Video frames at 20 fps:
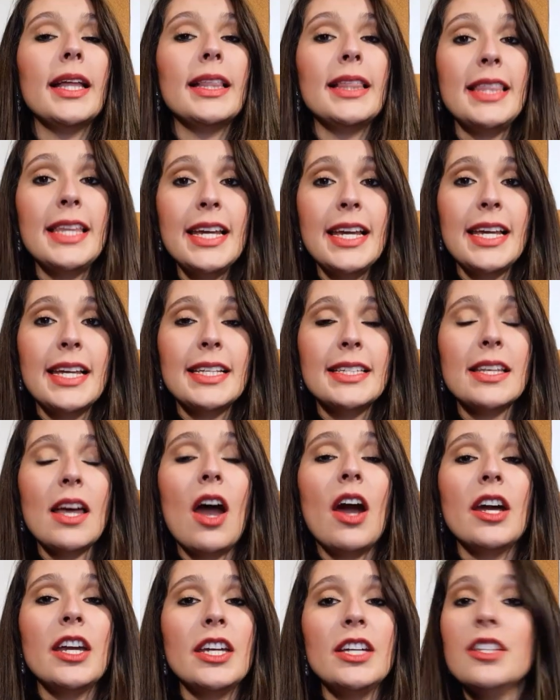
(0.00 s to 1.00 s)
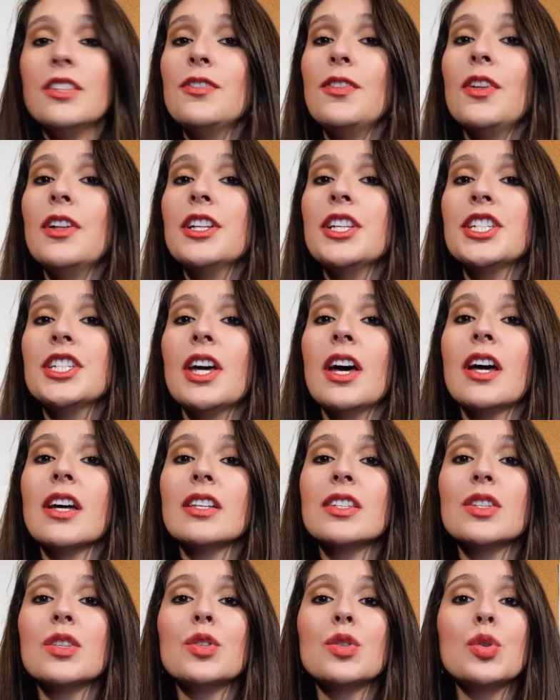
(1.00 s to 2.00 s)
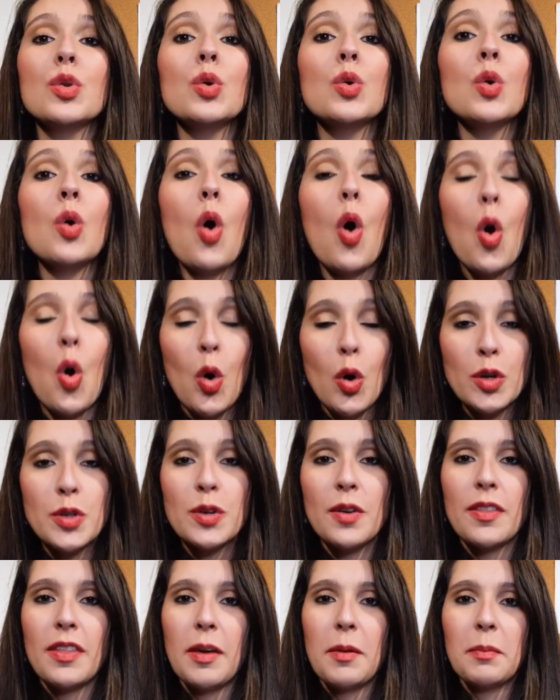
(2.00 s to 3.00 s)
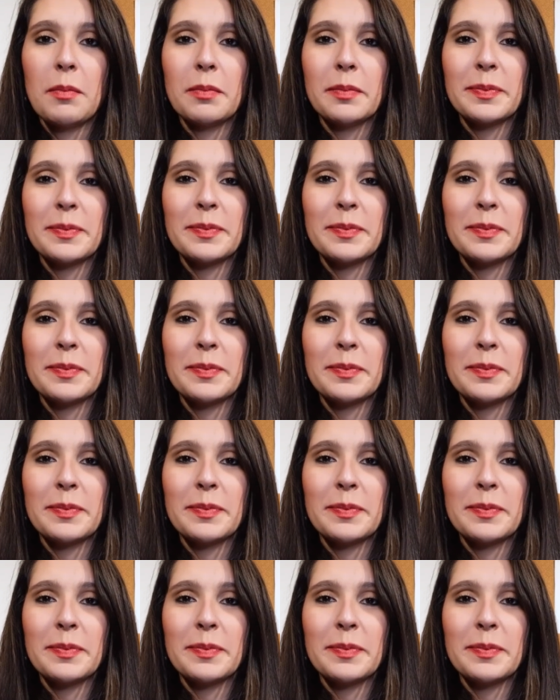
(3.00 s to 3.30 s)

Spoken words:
These are useful chunks to order them.